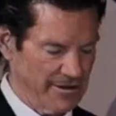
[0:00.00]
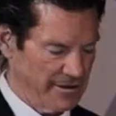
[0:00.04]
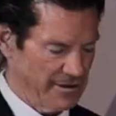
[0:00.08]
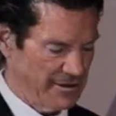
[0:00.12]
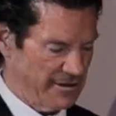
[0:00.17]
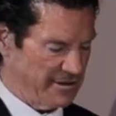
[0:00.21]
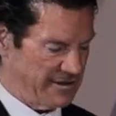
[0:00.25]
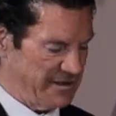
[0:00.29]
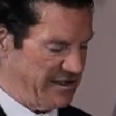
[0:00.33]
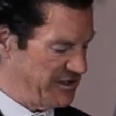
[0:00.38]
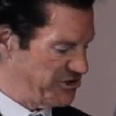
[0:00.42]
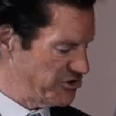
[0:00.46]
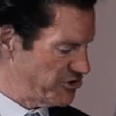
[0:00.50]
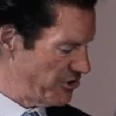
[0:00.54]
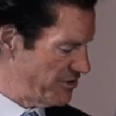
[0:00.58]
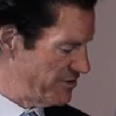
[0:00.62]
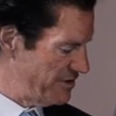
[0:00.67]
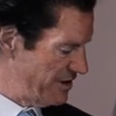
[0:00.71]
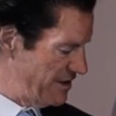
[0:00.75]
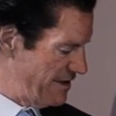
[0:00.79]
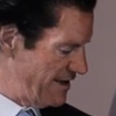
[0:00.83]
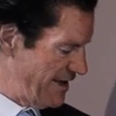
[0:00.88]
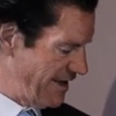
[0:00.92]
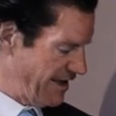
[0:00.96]
These are the
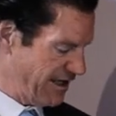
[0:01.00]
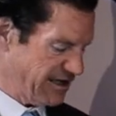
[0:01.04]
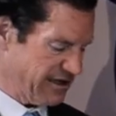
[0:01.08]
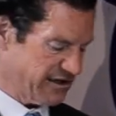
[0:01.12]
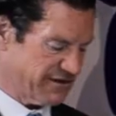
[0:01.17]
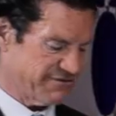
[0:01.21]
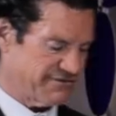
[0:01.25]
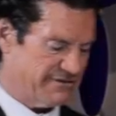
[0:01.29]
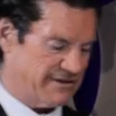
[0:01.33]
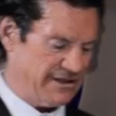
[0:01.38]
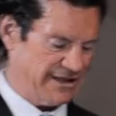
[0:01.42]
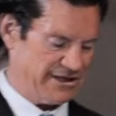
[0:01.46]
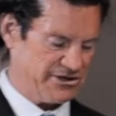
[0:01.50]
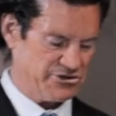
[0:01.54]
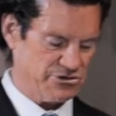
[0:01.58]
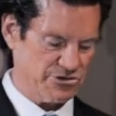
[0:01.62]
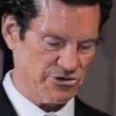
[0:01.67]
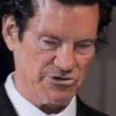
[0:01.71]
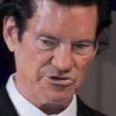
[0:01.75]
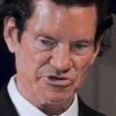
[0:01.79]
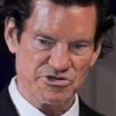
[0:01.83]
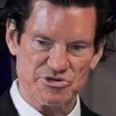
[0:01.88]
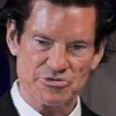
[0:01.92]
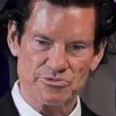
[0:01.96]
negative
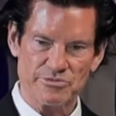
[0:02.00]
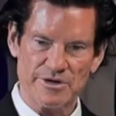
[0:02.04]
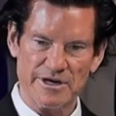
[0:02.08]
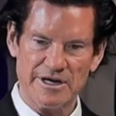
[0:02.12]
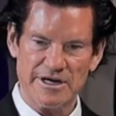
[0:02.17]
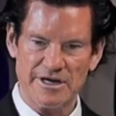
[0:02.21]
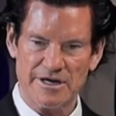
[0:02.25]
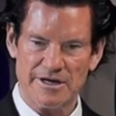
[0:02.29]
electrodes, right?